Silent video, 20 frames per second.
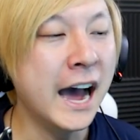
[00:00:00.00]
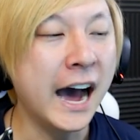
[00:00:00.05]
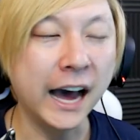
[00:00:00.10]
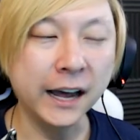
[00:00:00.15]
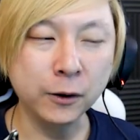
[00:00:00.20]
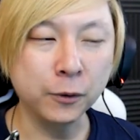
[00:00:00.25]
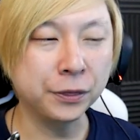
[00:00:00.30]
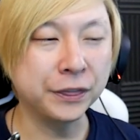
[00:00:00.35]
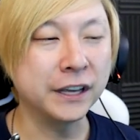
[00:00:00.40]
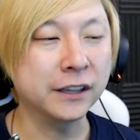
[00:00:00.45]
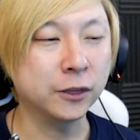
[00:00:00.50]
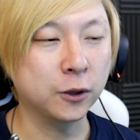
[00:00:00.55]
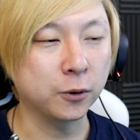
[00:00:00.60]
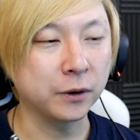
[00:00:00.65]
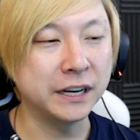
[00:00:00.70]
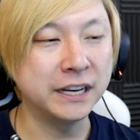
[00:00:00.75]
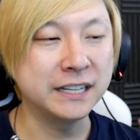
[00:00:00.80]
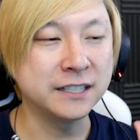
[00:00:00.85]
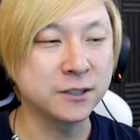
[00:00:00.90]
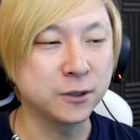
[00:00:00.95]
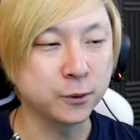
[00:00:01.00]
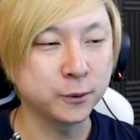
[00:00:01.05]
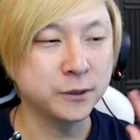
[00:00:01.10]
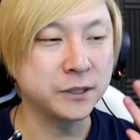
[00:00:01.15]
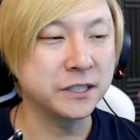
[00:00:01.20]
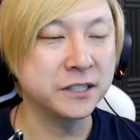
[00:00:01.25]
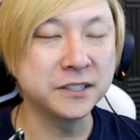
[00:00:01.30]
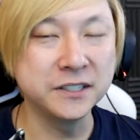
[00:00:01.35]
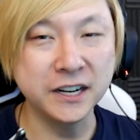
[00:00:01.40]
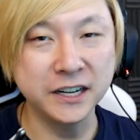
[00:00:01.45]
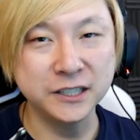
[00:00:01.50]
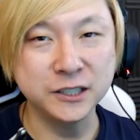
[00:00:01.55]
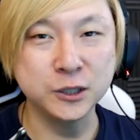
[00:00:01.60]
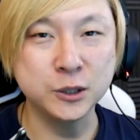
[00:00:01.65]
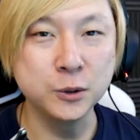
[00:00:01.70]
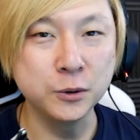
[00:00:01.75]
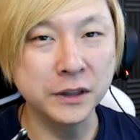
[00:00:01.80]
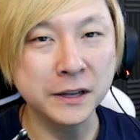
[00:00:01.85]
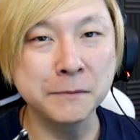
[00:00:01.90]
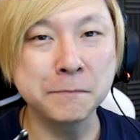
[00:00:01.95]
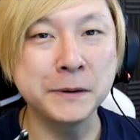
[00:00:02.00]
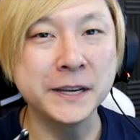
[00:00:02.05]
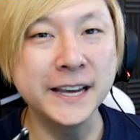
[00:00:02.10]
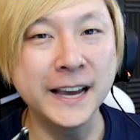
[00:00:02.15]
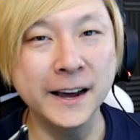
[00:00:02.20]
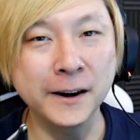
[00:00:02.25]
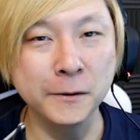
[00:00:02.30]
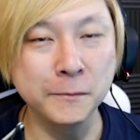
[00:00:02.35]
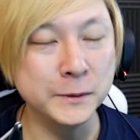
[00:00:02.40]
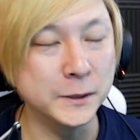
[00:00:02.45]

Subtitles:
I don't think there is. There's this nice soothing piano